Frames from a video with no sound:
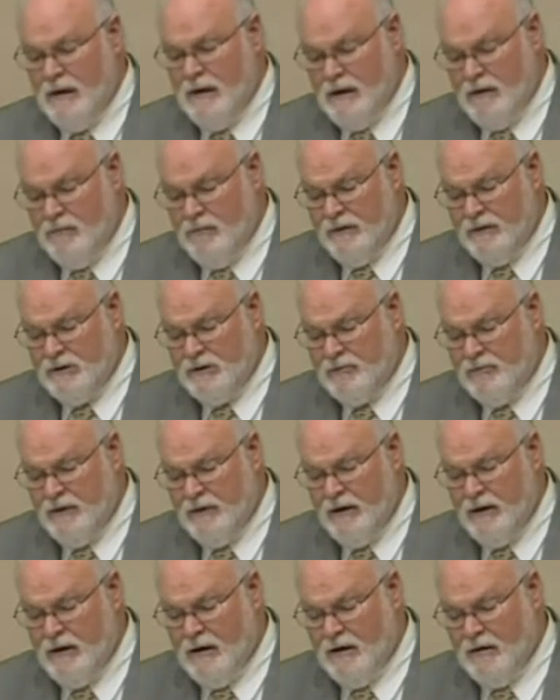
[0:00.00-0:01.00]
which
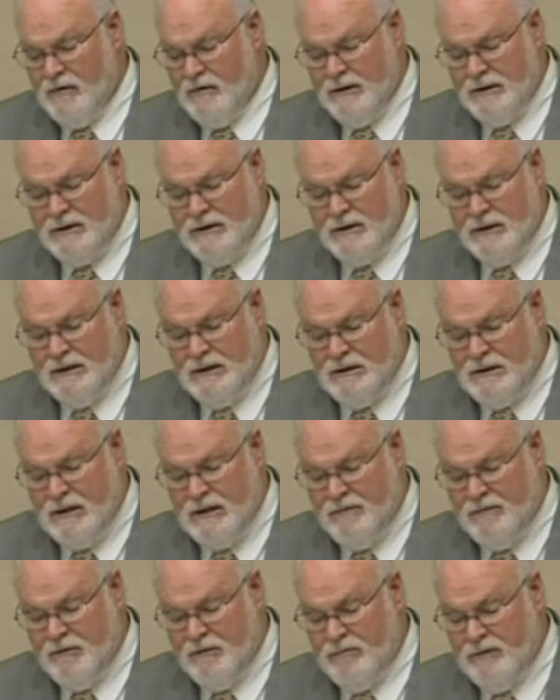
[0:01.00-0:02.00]
we are listing
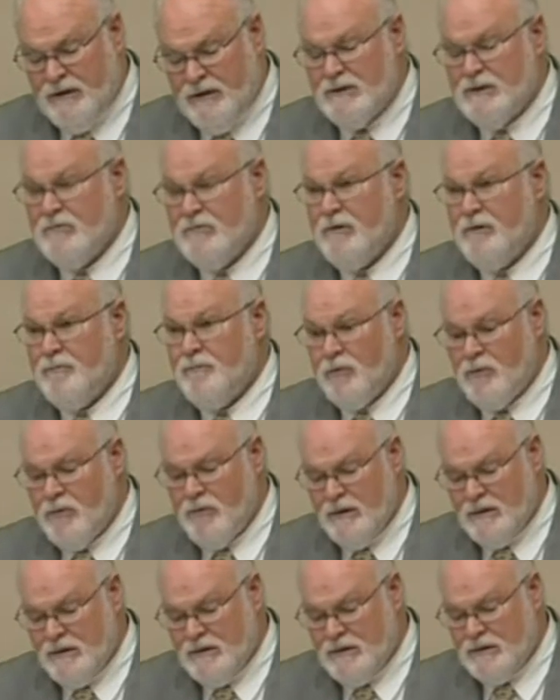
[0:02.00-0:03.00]
several recent
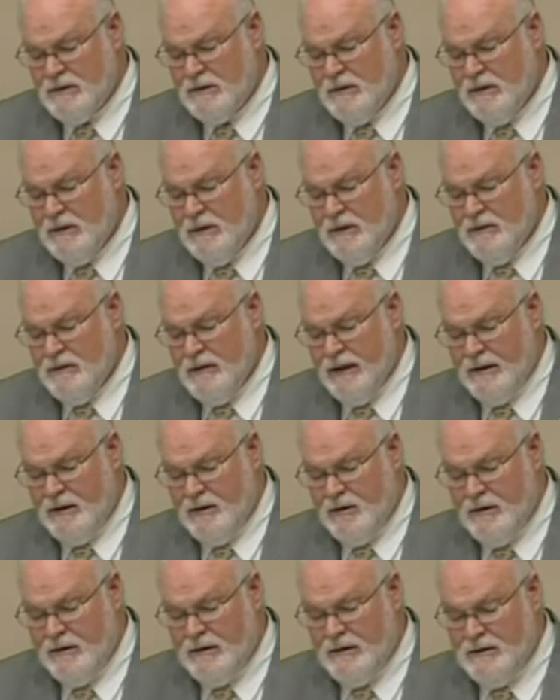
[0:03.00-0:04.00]
reports that
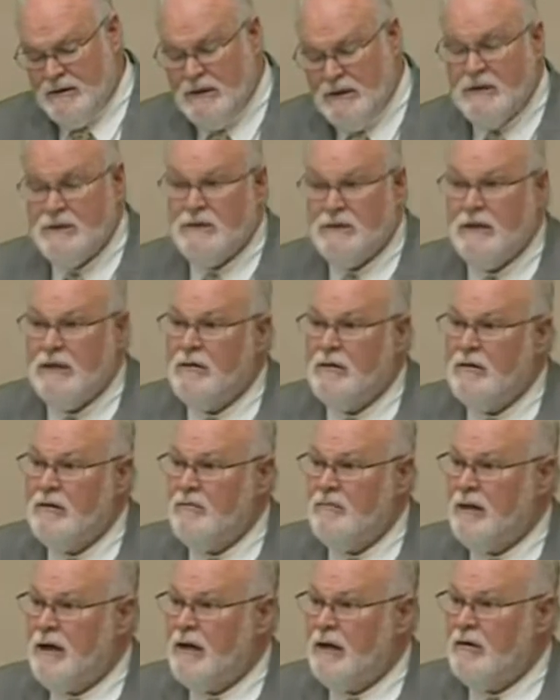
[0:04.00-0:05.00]
go into detail
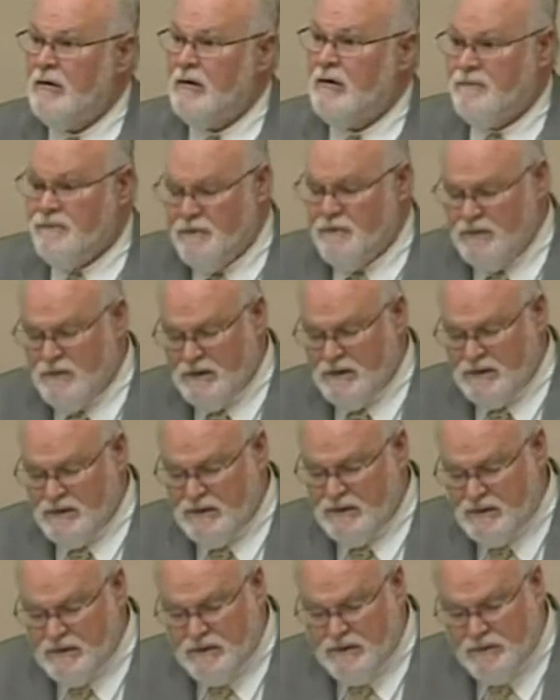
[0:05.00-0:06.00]
about our food
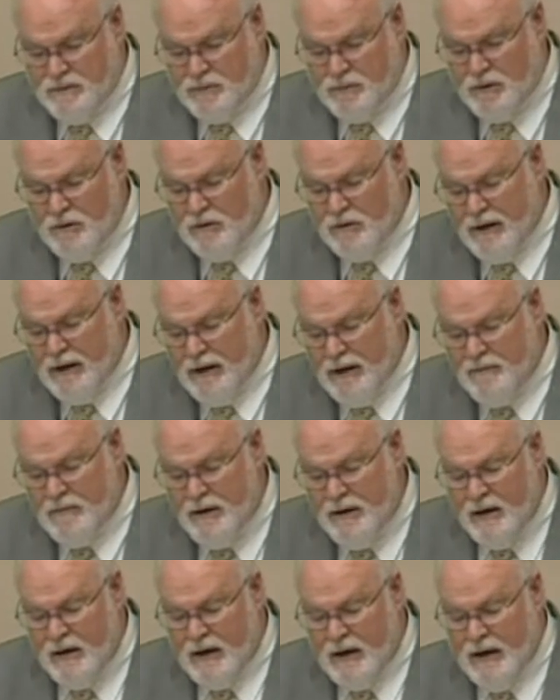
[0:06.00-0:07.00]
assistance program
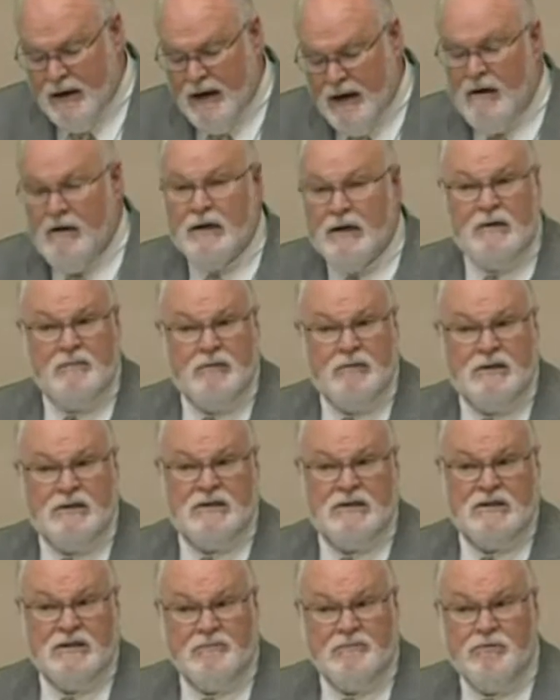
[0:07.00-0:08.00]
and how it could be
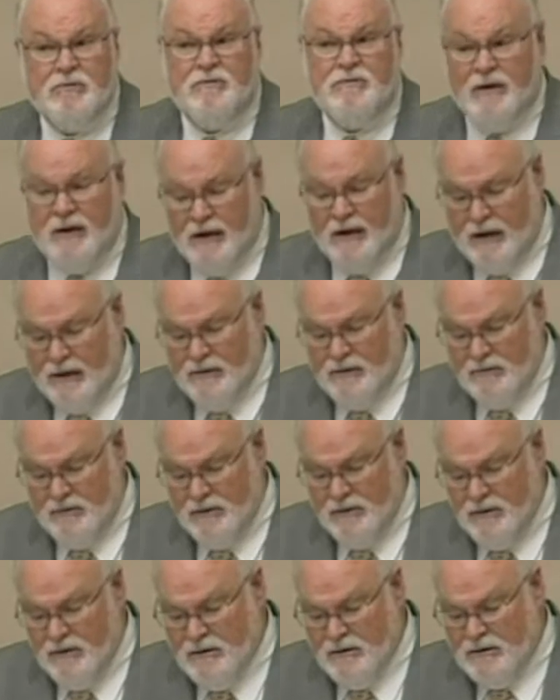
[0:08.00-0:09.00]
simplified
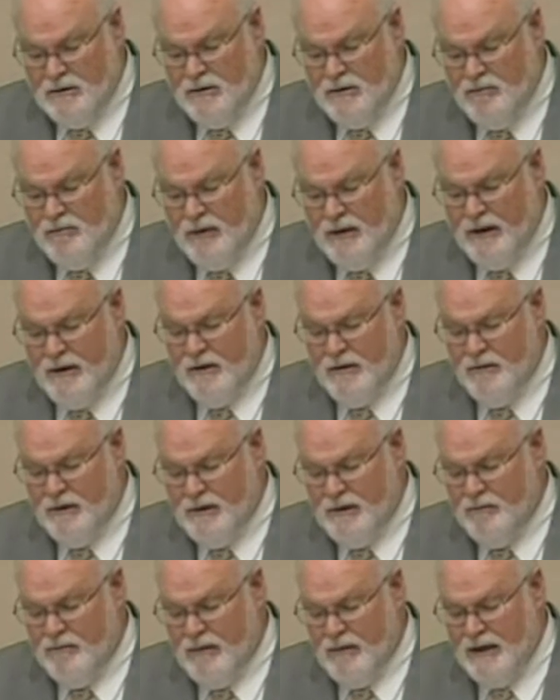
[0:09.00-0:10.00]
to better
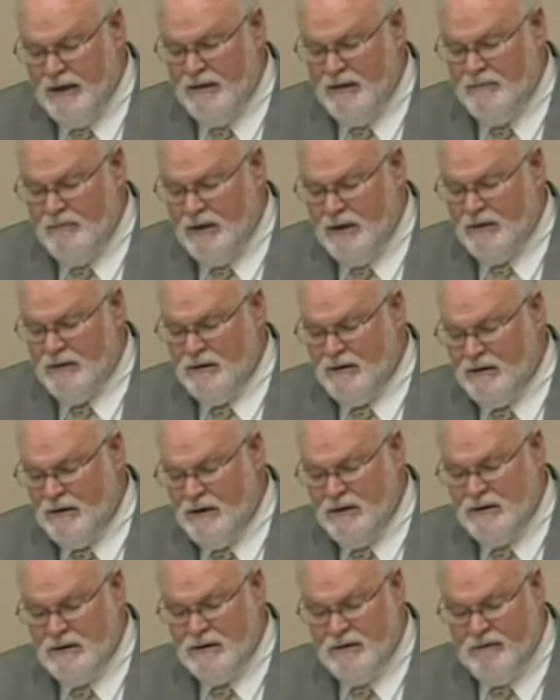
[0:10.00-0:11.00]
meet the
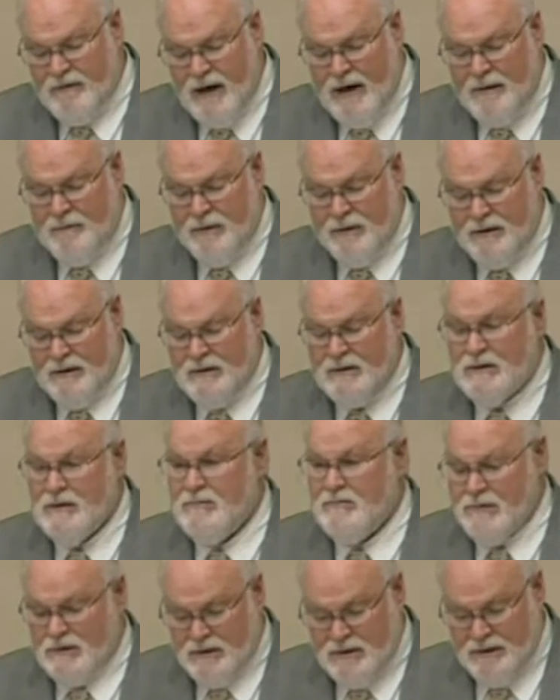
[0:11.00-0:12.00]
needs of applicants
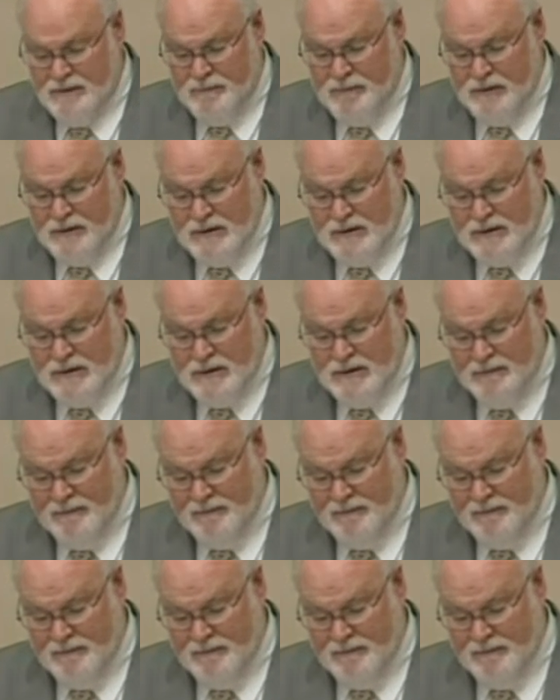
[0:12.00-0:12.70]
and recipients.